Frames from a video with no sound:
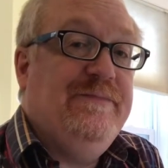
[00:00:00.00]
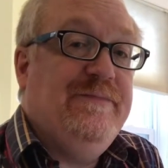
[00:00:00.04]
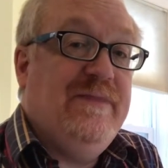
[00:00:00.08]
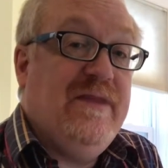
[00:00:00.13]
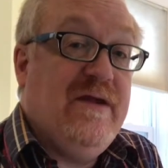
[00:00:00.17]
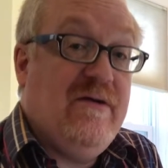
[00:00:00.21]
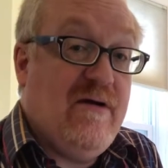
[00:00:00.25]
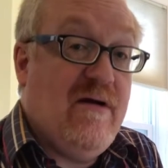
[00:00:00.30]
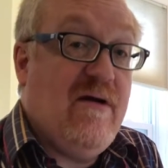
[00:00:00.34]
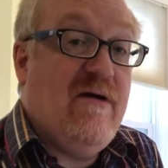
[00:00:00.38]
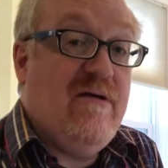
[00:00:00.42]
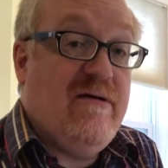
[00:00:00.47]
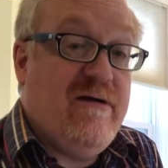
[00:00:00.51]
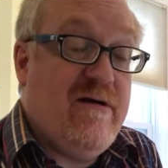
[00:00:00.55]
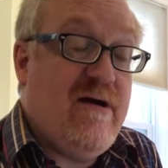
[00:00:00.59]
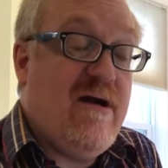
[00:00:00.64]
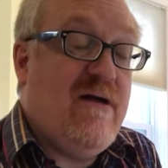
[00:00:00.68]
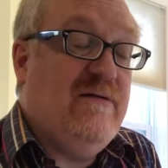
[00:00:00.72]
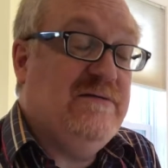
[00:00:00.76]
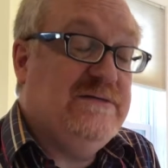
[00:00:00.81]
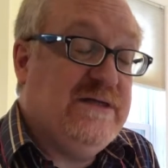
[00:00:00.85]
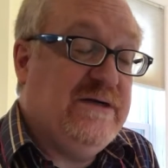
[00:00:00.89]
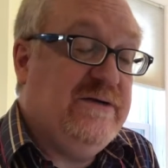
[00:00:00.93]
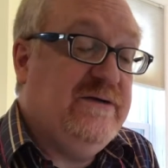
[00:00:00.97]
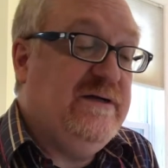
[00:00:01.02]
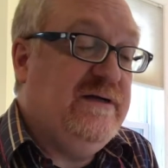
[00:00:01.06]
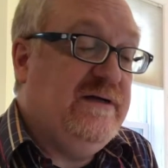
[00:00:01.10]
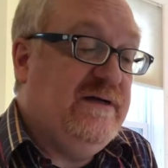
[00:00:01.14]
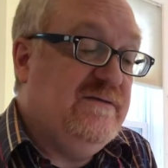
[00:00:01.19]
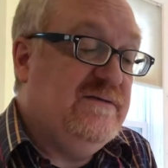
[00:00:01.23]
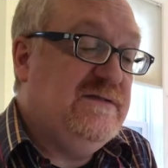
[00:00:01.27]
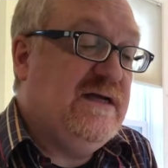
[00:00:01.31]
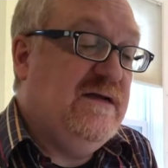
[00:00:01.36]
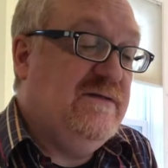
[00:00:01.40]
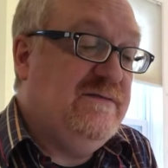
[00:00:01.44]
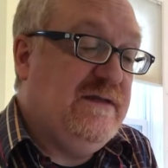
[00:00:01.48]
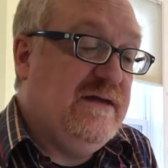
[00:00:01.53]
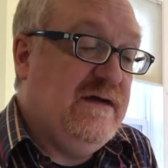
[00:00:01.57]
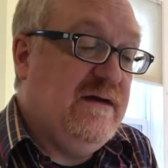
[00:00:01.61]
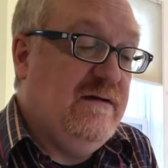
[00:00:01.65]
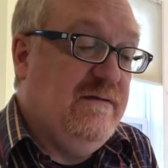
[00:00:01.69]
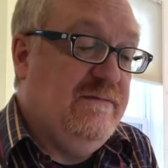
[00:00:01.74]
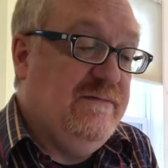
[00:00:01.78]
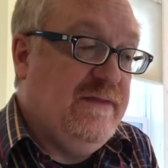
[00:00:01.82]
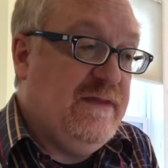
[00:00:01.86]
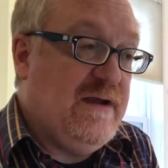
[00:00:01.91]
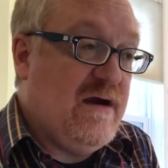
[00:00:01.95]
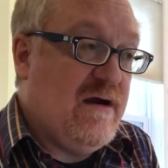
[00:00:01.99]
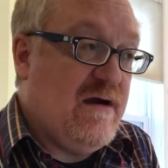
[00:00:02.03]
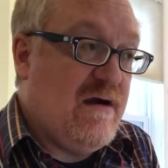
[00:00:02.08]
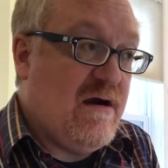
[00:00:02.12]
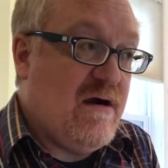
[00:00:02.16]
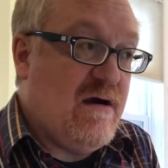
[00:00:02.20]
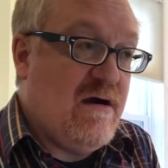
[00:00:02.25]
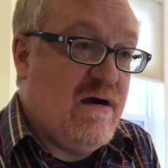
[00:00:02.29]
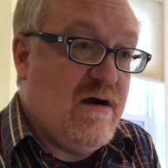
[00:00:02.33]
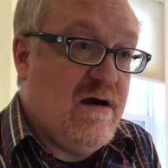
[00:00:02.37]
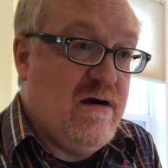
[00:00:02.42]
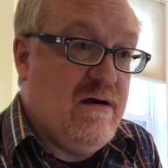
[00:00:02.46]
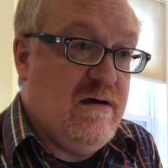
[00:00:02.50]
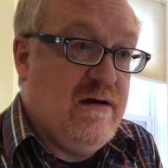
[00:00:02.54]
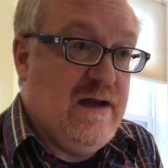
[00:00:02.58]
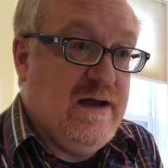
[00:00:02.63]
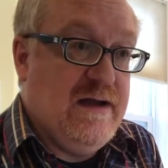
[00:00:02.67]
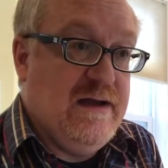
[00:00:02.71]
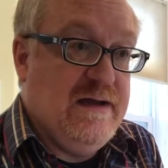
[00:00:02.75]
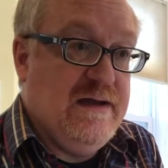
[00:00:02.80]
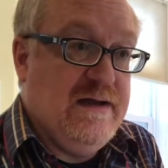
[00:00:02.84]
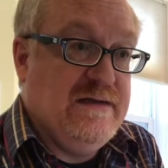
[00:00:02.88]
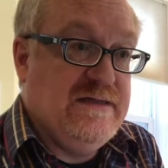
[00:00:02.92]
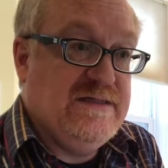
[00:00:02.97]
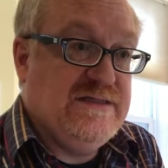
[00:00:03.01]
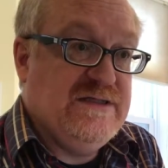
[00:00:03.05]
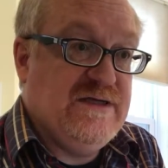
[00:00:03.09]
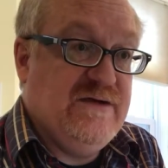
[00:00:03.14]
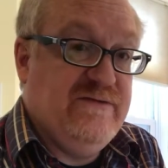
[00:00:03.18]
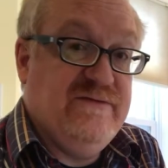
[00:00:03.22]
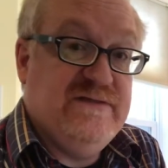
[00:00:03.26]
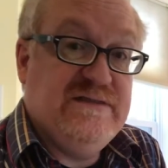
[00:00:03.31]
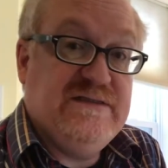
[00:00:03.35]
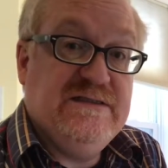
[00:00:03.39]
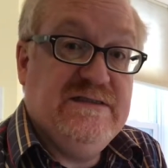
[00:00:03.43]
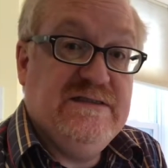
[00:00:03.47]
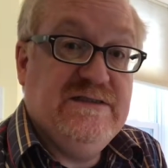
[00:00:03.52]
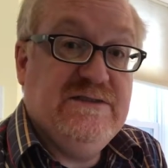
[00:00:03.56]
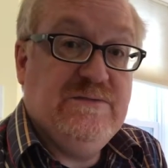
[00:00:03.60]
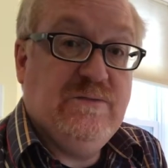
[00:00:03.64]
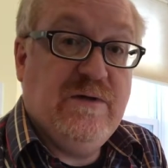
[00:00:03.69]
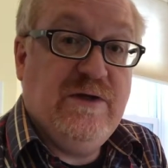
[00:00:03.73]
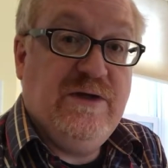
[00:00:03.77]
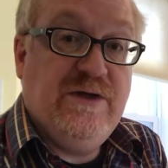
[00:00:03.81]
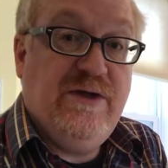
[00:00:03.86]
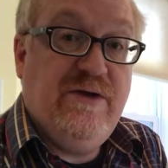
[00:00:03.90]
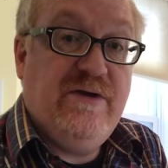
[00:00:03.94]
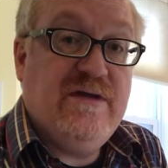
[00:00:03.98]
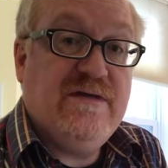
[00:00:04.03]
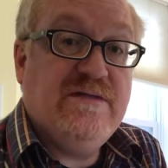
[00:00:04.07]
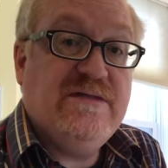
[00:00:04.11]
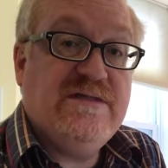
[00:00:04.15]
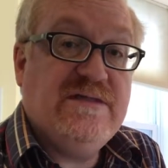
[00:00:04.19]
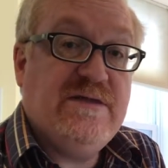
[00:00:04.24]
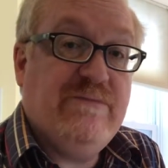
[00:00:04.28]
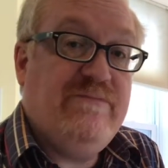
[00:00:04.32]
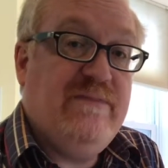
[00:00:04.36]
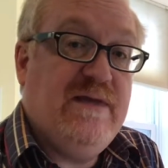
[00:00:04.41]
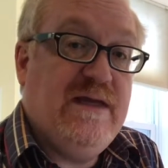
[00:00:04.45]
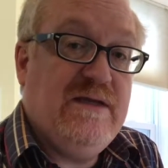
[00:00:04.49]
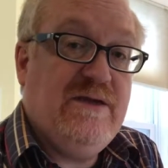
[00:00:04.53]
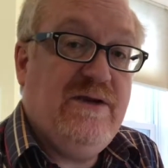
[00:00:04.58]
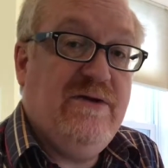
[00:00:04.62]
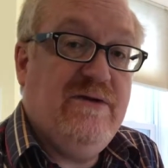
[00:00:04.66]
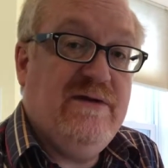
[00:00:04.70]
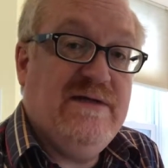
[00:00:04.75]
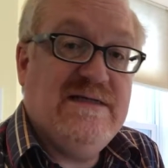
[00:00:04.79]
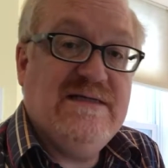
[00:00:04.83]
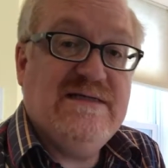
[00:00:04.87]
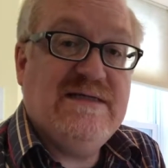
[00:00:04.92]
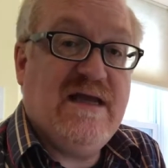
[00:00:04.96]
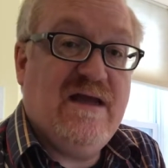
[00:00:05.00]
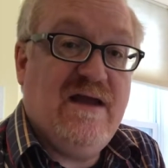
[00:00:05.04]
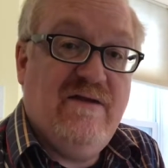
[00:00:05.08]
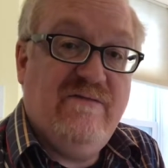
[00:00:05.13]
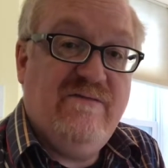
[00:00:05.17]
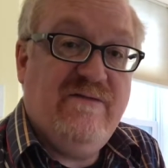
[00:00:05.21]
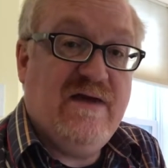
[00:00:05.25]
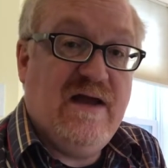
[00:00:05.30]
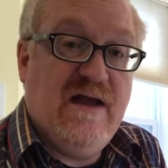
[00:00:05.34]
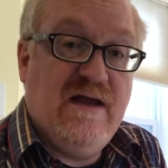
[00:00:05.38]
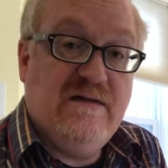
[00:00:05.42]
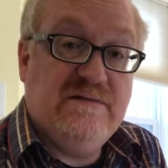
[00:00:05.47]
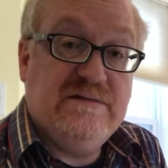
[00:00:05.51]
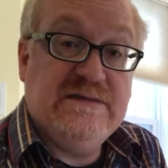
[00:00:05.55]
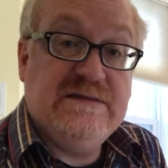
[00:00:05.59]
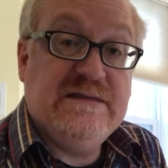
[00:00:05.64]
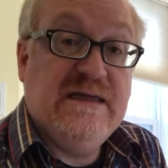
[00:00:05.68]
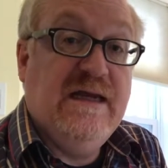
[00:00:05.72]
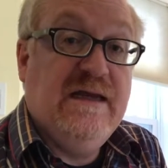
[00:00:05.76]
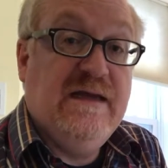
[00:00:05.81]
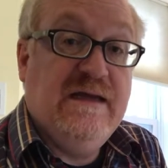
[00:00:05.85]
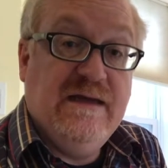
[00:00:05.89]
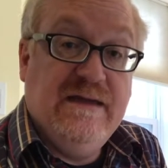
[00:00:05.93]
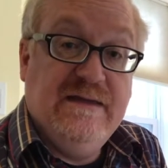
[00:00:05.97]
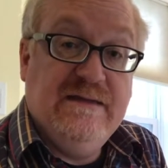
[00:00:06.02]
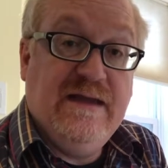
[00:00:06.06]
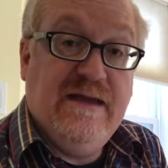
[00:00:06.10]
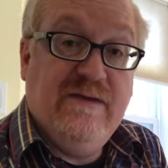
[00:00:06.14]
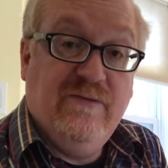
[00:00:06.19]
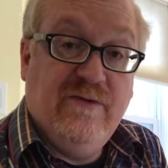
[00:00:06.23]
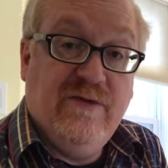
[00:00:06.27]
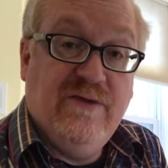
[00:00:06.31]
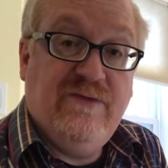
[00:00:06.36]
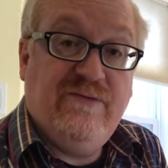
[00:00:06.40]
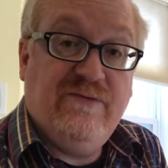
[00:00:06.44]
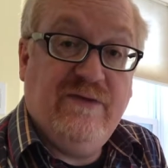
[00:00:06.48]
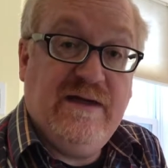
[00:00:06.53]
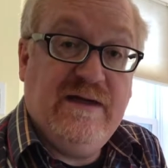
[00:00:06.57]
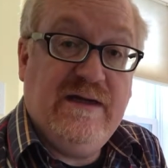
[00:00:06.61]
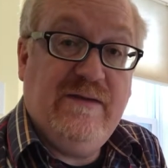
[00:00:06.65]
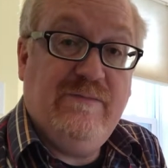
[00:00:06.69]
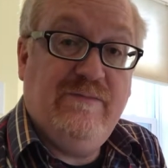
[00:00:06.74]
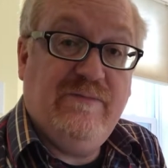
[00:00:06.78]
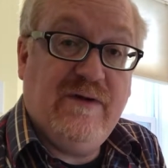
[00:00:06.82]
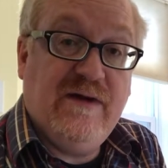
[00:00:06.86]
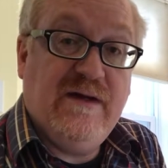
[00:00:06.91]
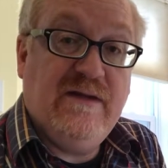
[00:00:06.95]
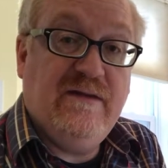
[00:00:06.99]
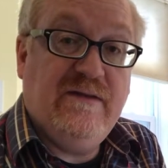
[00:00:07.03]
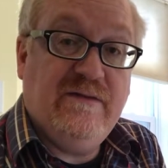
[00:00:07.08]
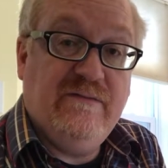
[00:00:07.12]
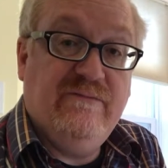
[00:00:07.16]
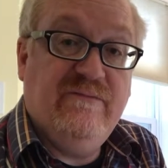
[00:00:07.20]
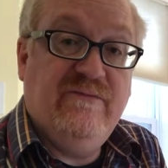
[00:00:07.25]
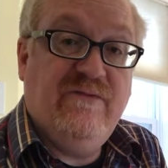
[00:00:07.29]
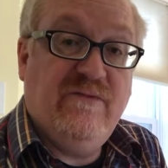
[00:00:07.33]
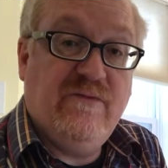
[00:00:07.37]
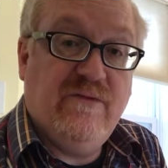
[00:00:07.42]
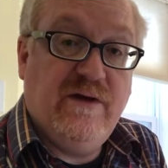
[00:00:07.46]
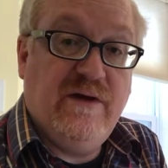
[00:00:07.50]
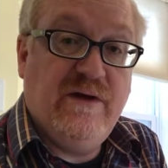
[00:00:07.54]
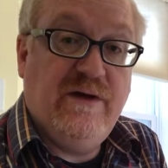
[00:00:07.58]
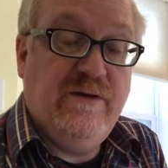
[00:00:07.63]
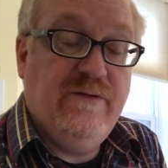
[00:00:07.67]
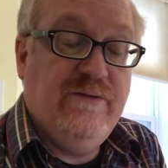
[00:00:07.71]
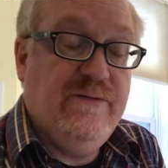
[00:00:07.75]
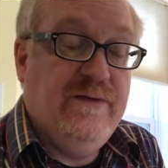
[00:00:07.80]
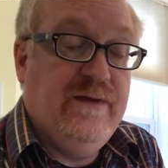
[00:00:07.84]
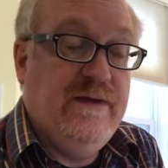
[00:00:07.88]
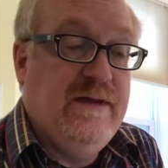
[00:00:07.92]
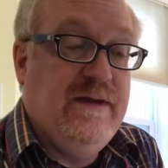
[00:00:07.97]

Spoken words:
There are alternatives out there. There are services where you can submit your design files and they will 3D print them for you.